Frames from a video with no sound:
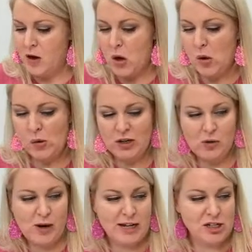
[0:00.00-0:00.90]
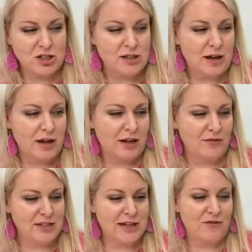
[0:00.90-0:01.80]
Oh, you know what I just thought of
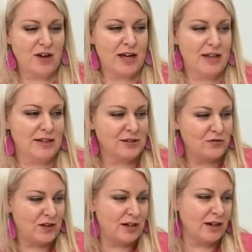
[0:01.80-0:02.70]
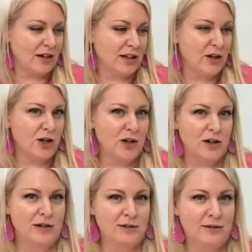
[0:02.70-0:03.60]
is I've got this fun
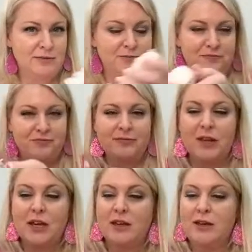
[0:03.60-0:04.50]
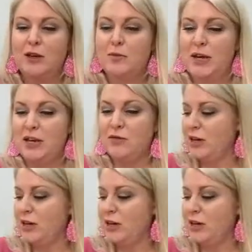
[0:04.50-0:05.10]
glitter paint right